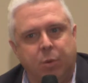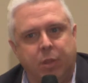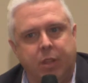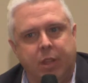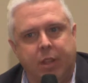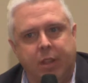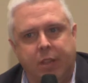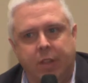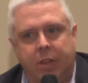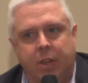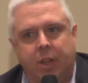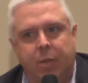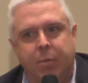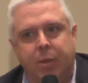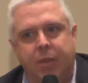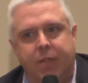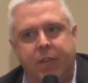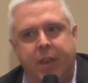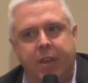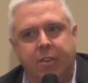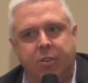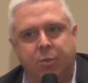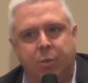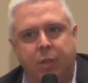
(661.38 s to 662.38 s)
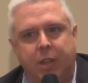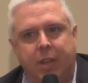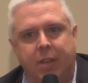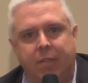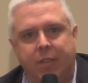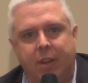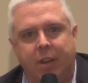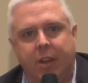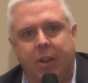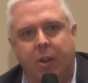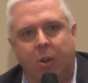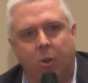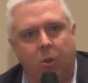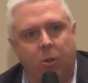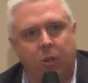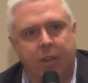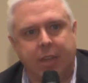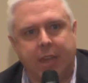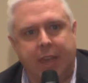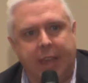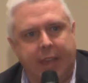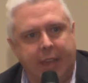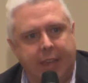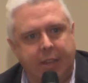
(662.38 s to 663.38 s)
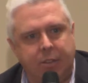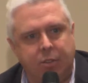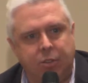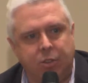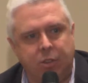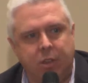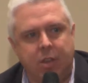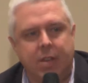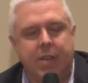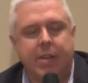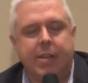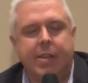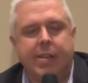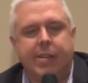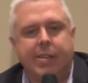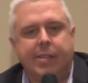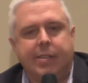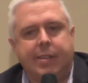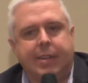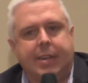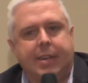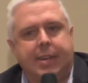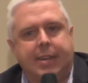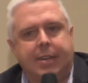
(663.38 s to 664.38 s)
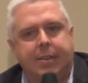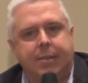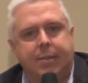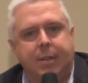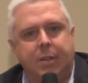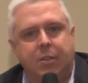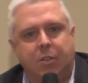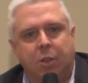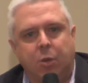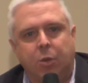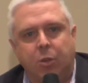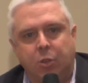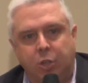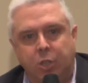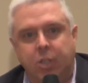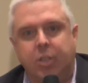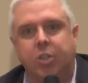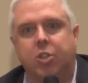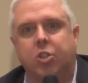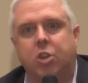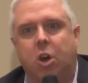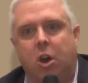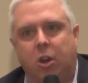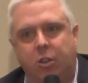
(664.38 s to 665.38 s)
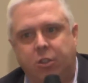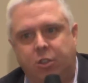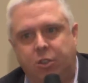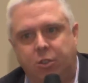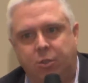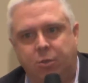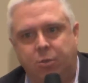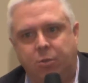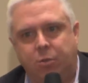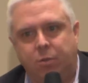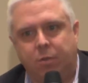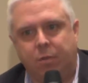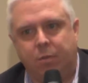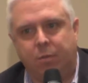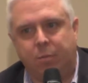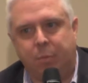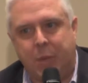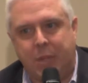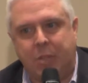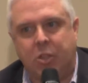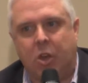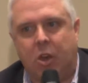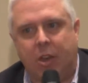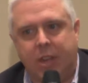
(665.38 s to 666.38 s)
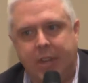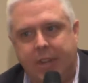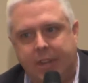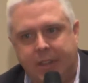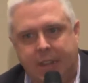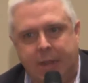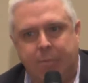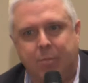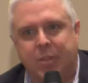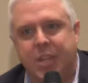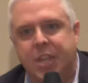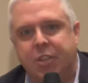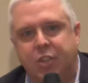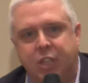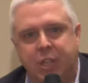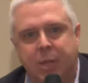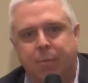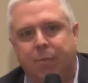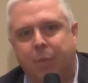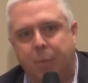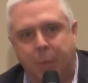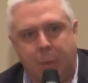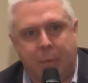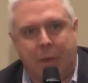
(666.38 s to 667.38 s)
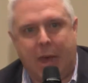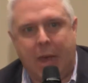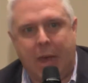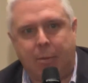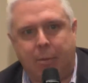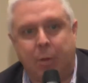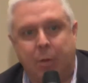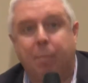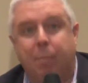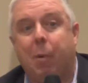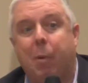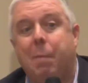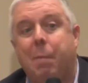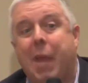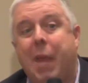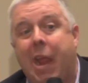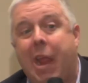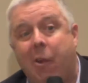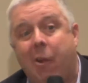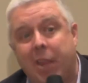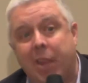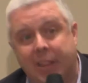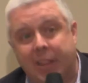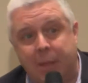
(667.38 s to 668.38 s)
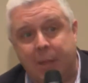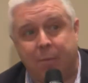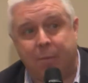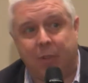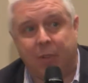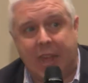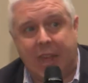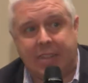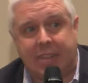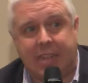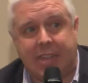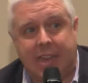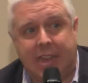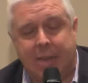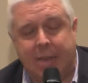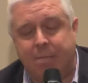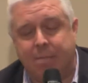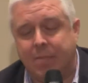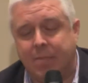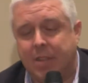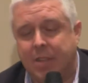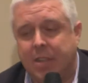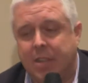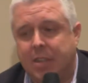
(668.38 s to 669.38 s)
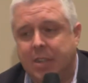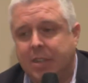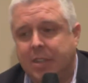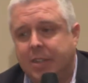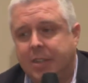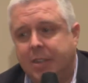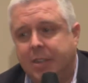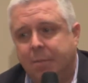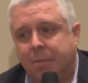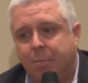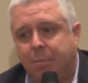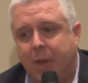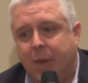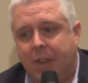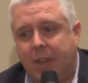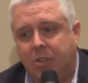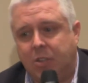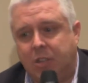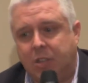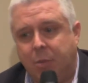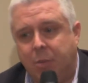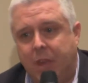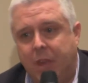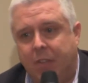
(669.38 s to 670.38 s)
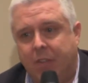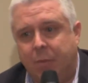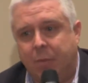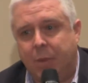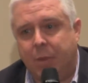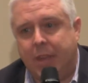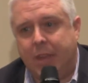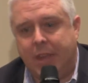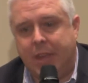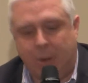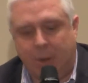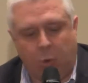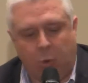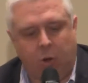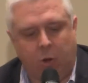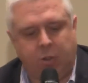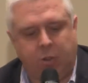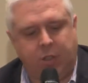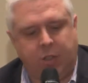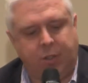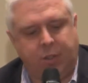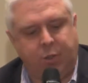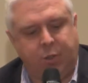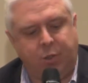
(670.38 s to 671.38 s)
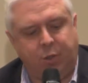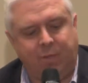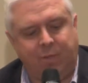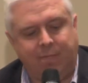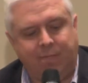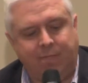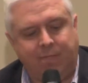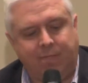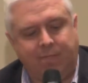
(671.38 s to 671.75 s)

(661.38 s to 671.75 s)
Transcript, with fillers: with it, and they're going to be faced with it at a very early age. Uh, and so, good to talk to, be talking to them, teaching them from the Bible, and preparing them for that time. But I just think we have to be, in order to